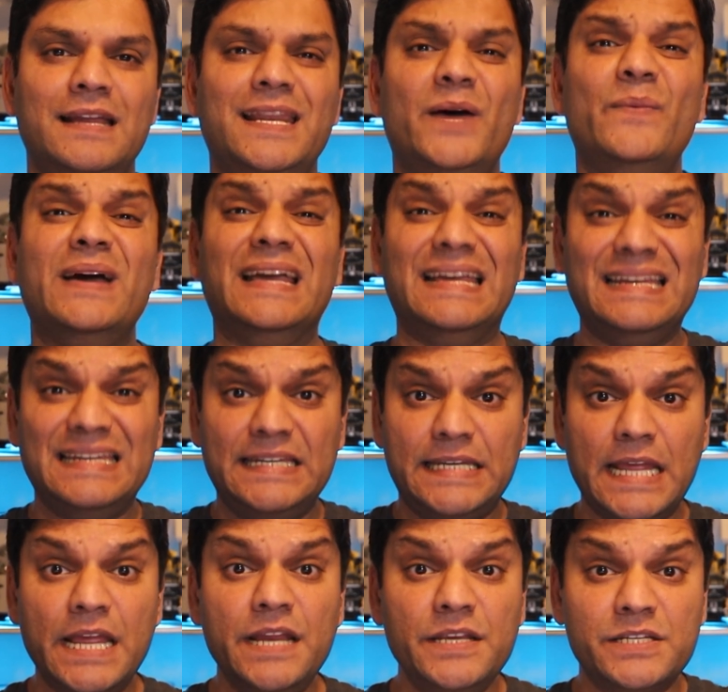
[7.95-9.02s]
Now, I
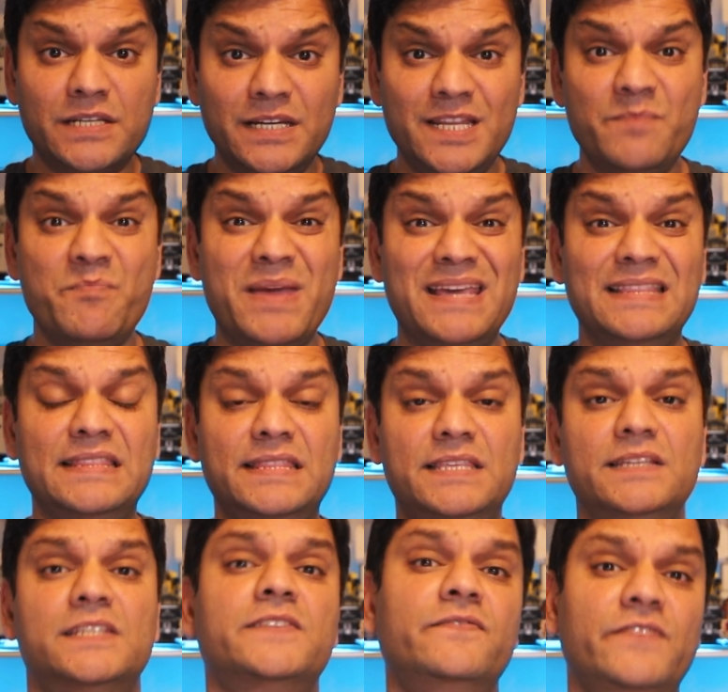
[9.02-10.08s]
intentionally made
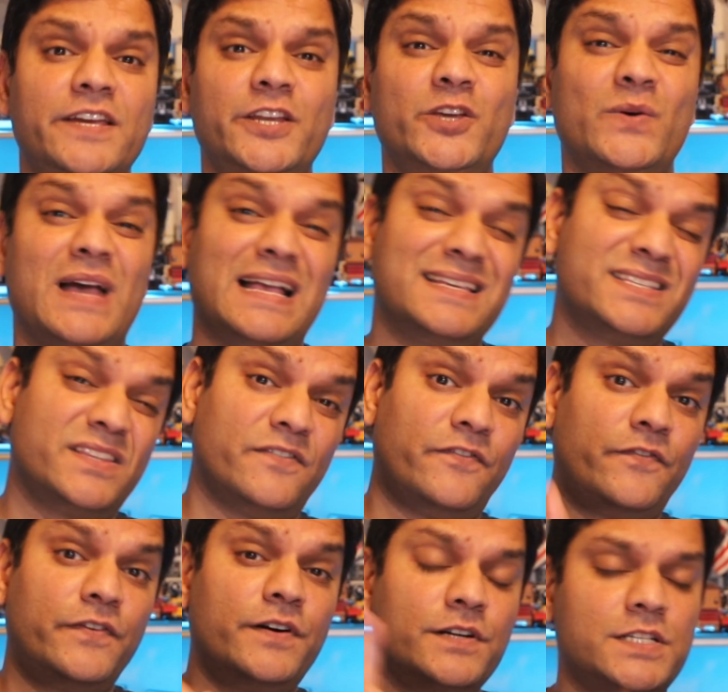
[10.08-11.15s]
this video as the
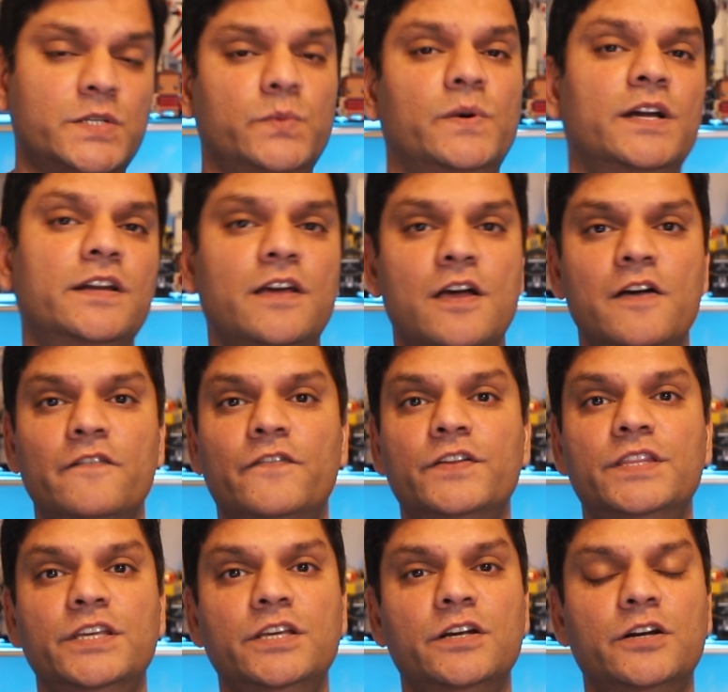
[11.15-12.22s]
first one for
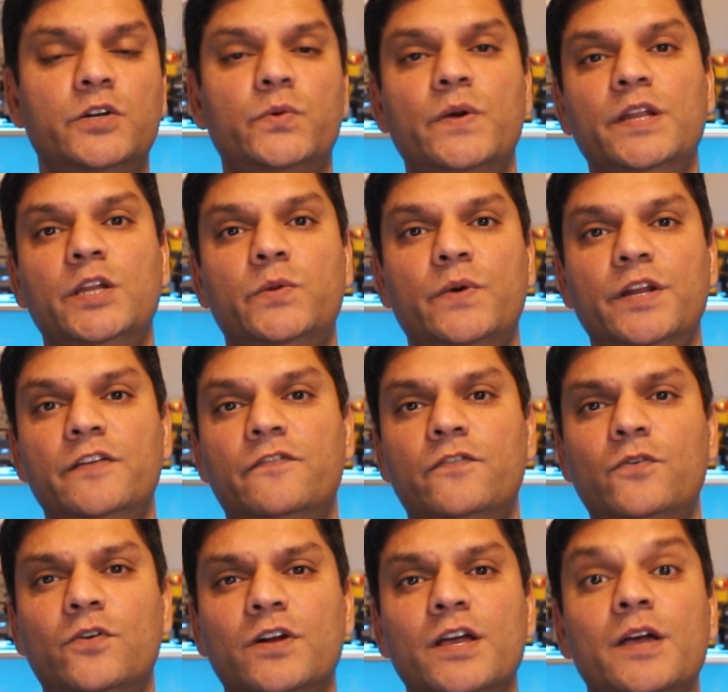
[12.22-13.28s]
the year
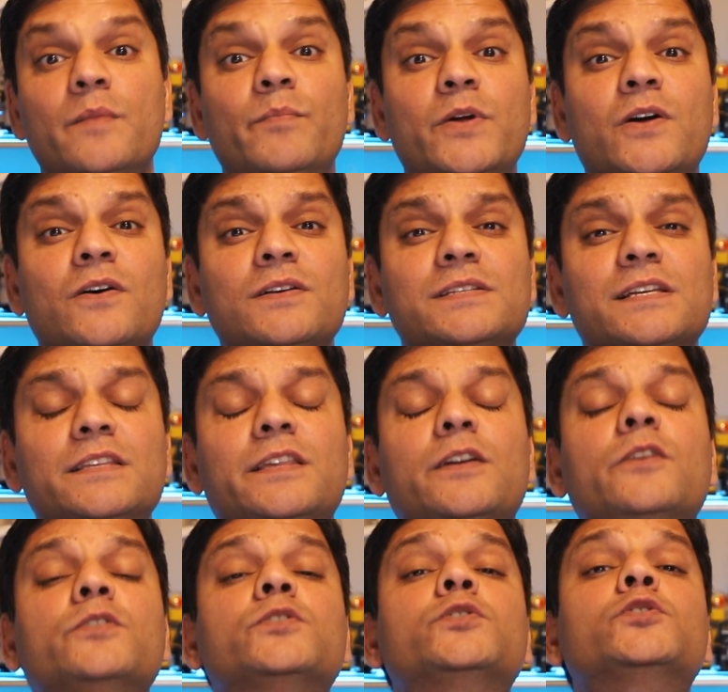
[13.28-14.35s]
2024 because
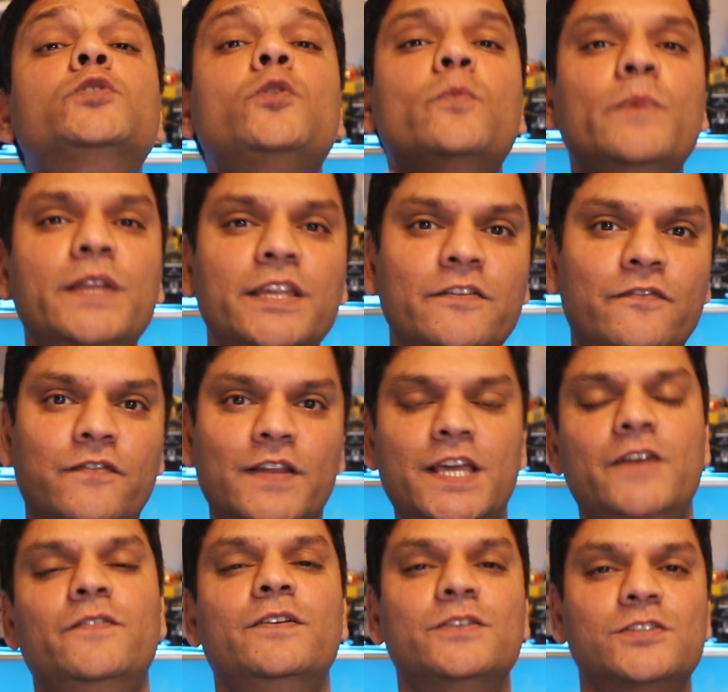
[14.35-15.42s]
there are so many
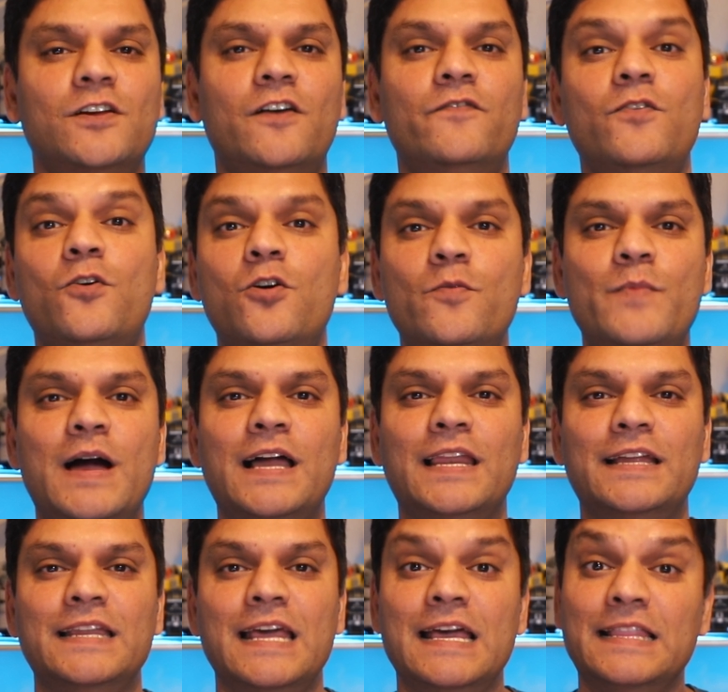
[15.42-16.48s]
flavors of
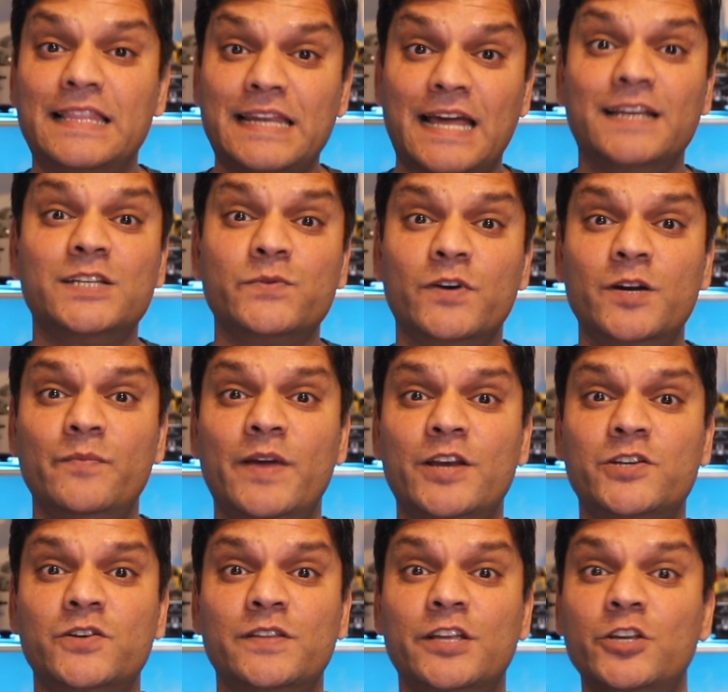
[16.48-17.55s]
Copilot that I just wanted to
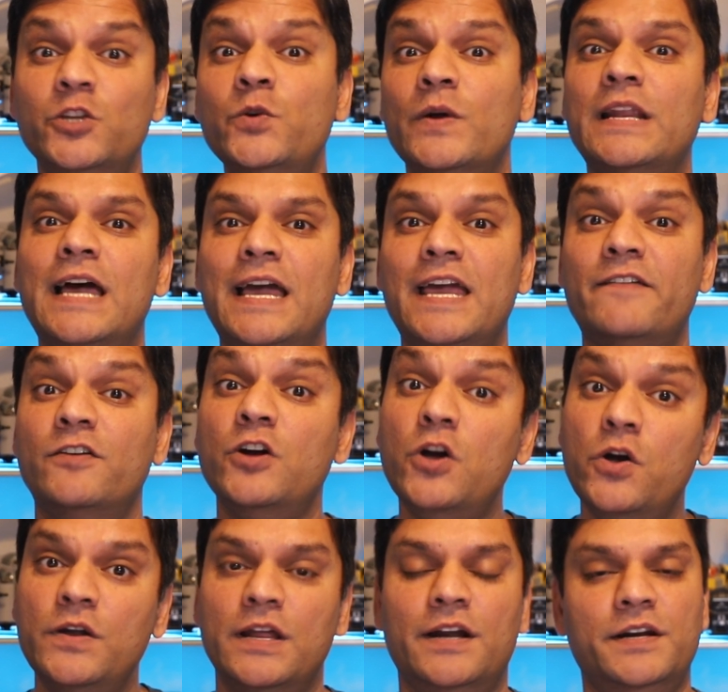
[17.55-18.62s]
make sure that you and I have a
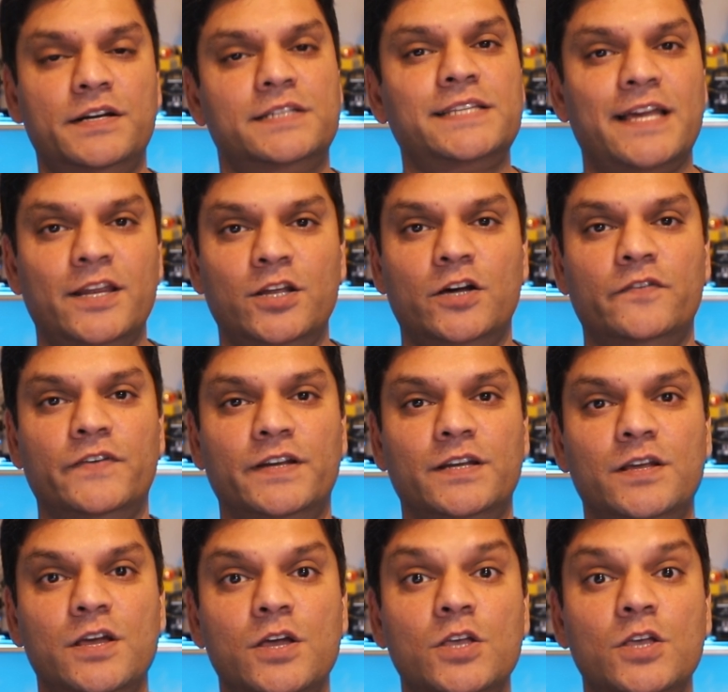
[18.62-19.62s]
good understanding of it.